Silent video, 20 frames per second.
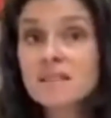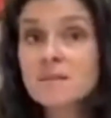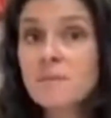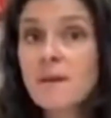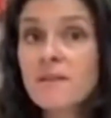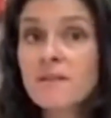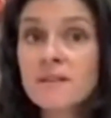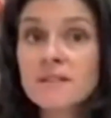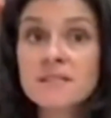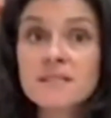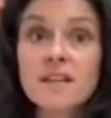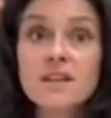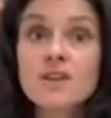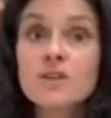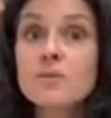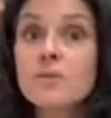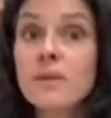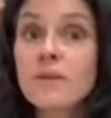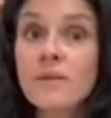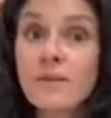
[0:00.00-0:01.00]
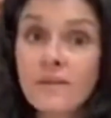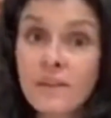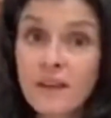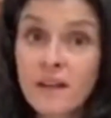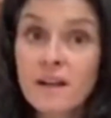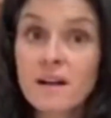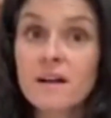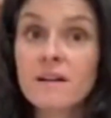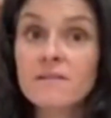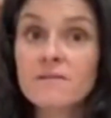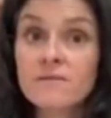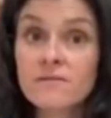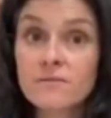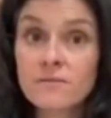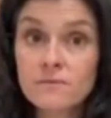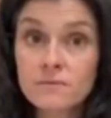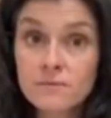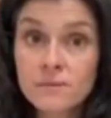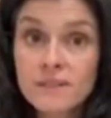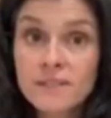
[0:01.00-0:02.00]
methods that you can think of,
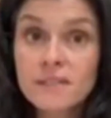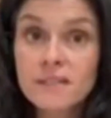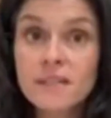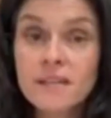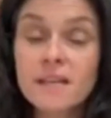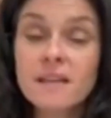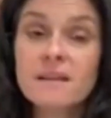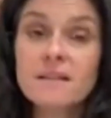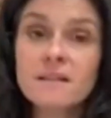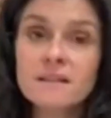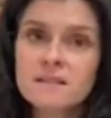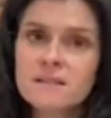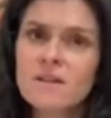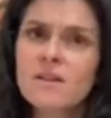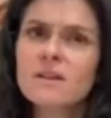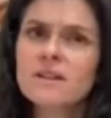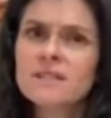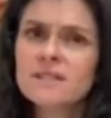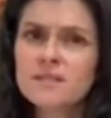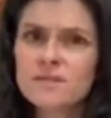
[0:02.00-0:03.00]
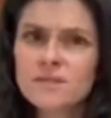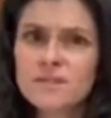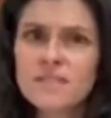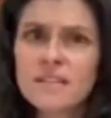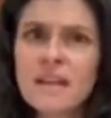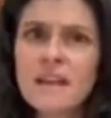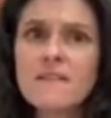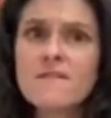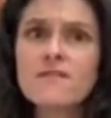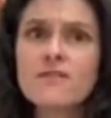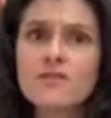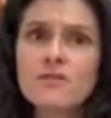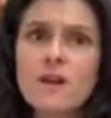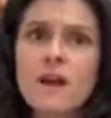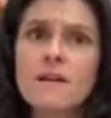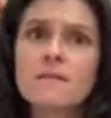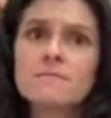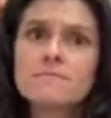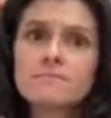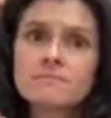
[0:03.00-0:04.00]
really, as long as they're safe and you're
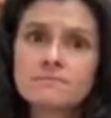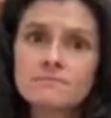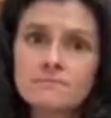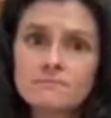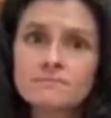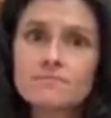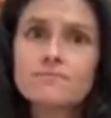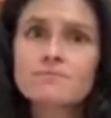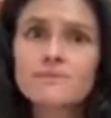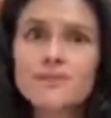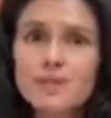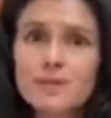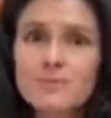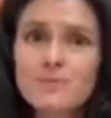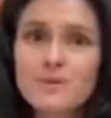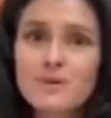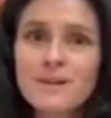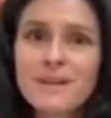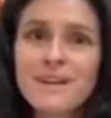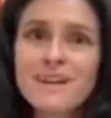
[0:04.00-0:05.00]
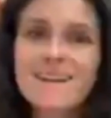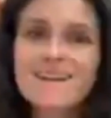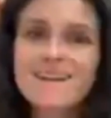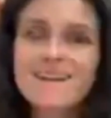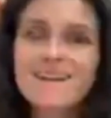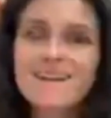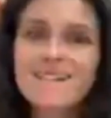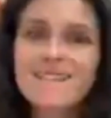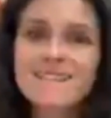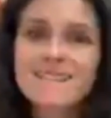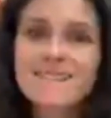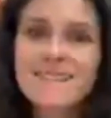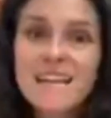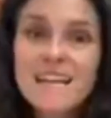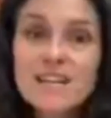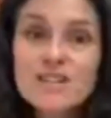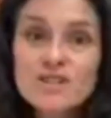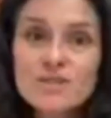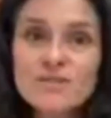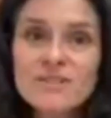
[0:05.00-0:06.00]
not, putting anything
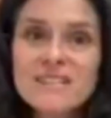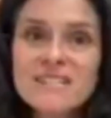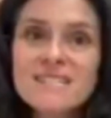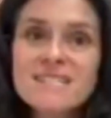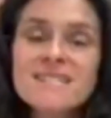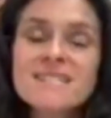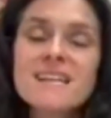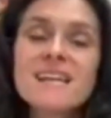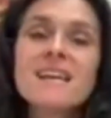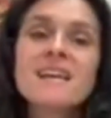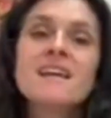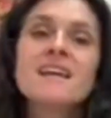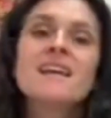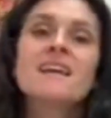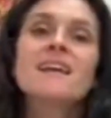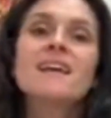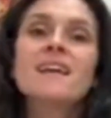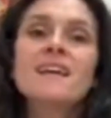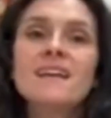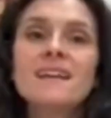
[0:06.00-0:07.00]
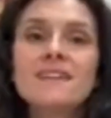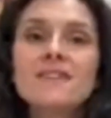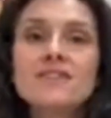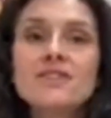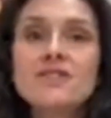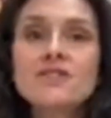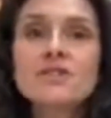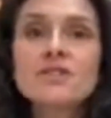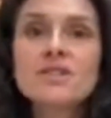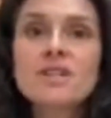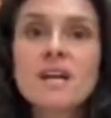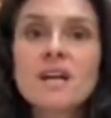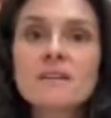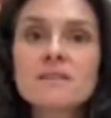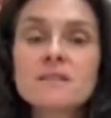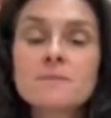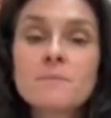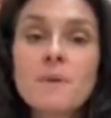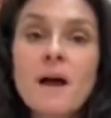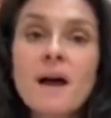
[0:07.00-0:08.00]
dangerous into your child's
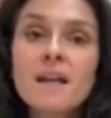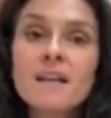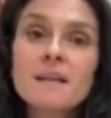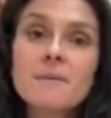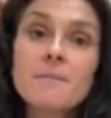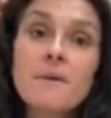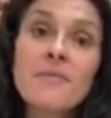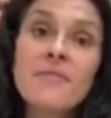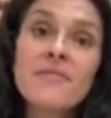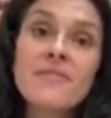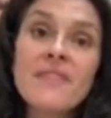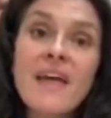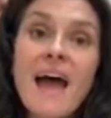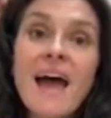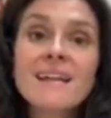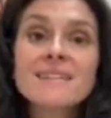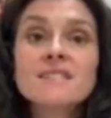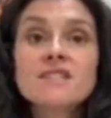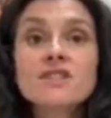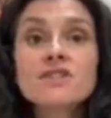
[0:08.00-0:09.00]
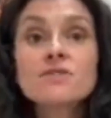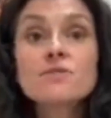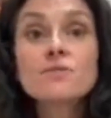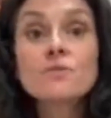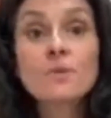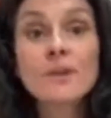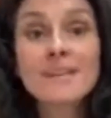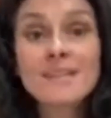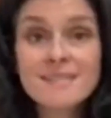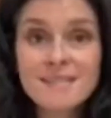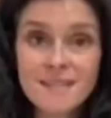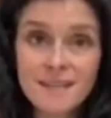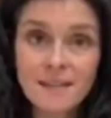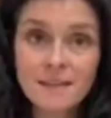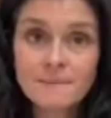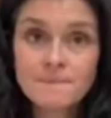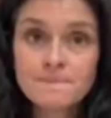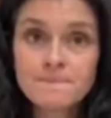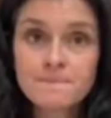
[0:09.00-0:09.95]
body. But that's the reason